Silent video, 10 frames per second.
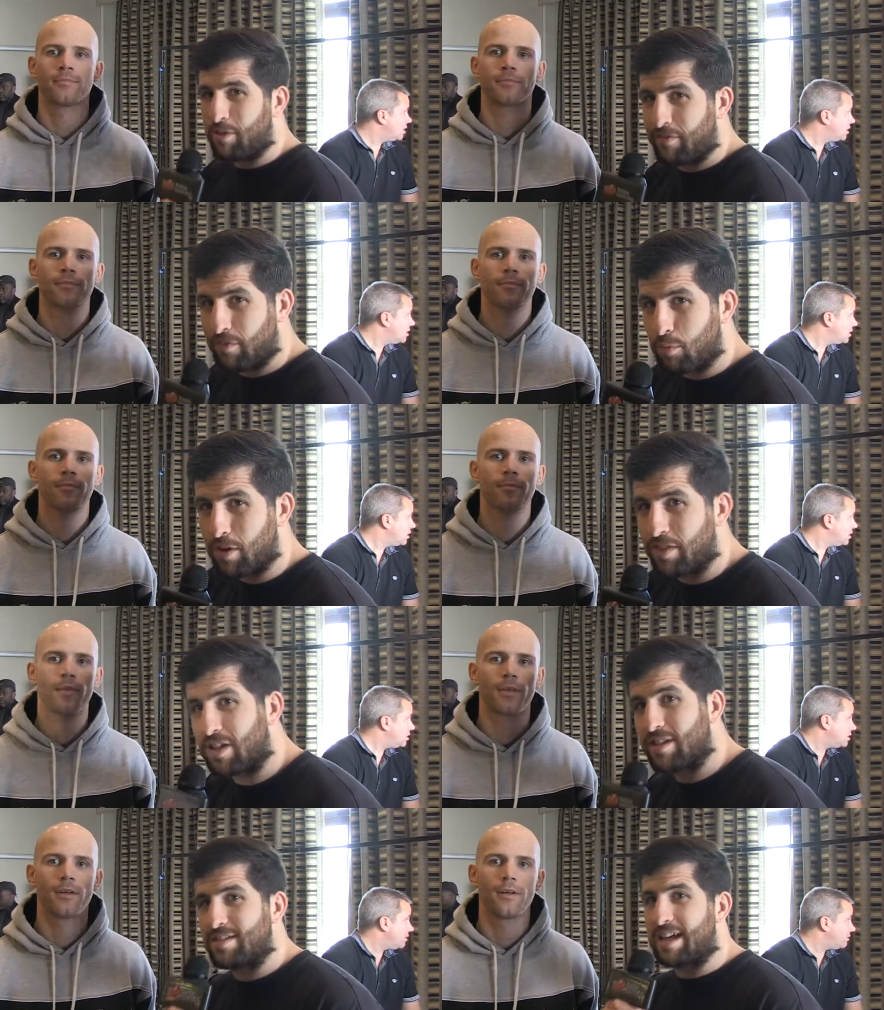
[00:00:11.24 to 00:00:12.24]
Speaker 1: with one of
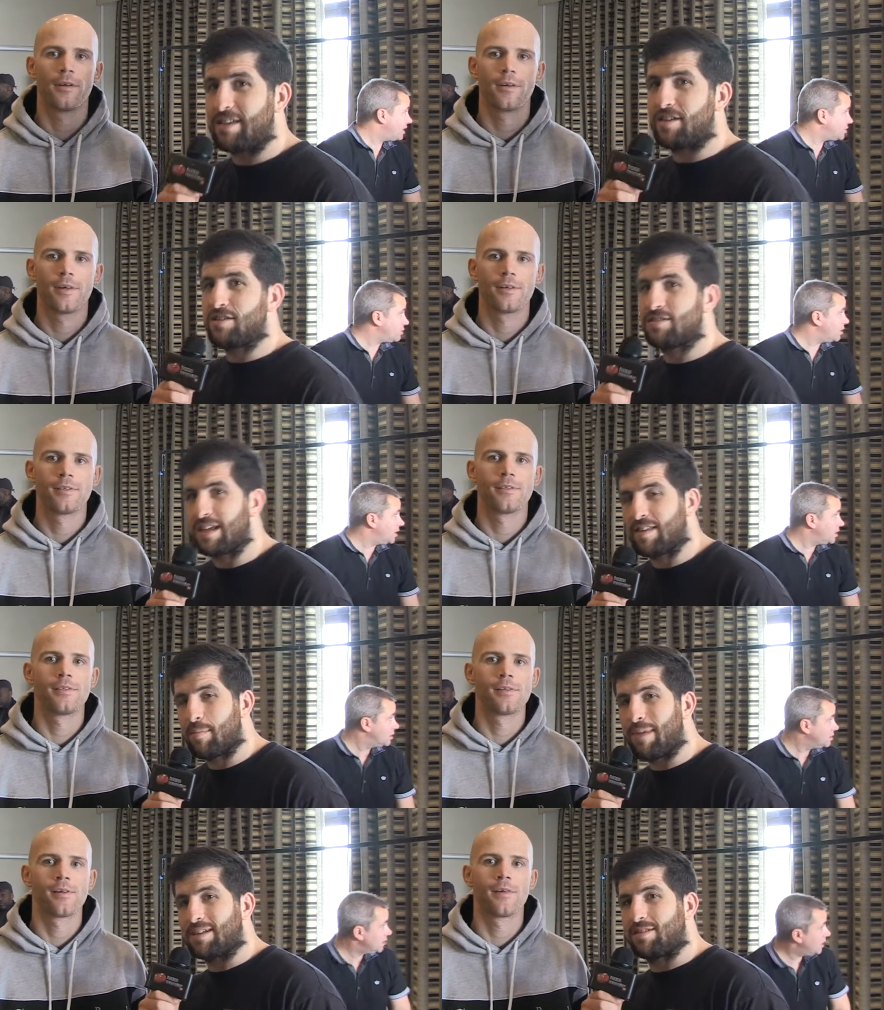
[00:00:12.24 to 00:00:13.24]
the contenders in
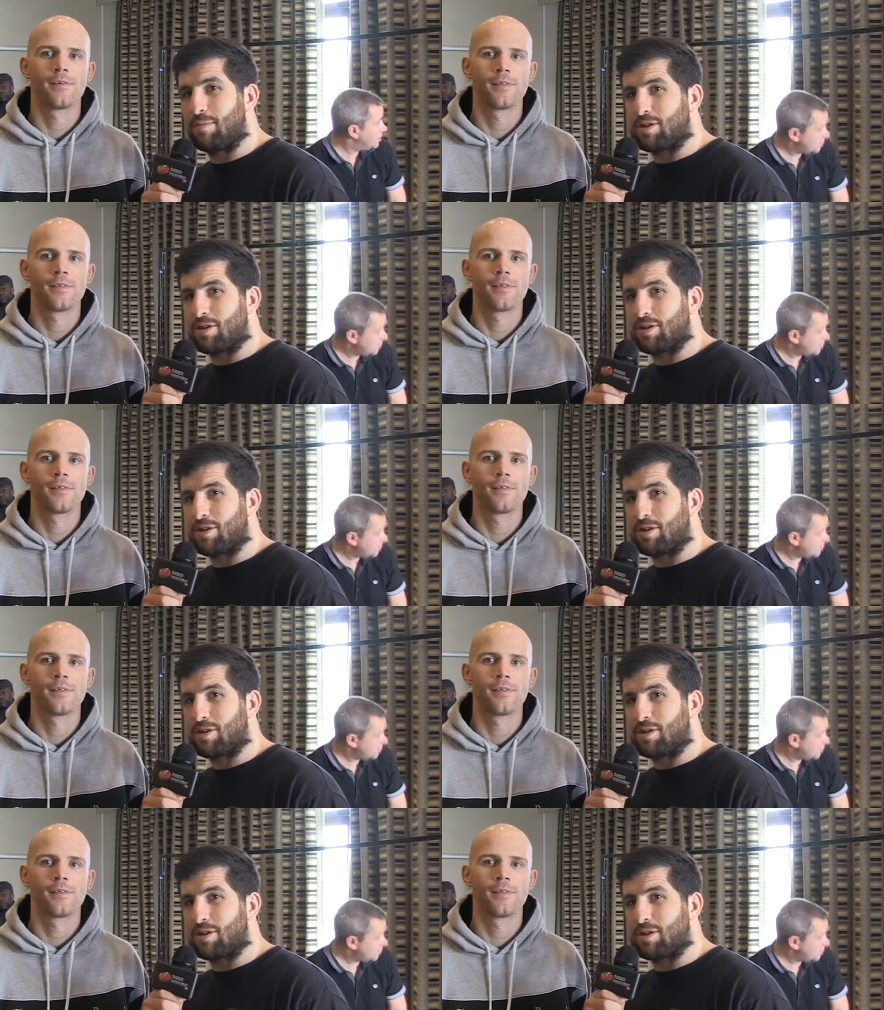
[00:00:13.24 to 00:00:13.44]
the Maxi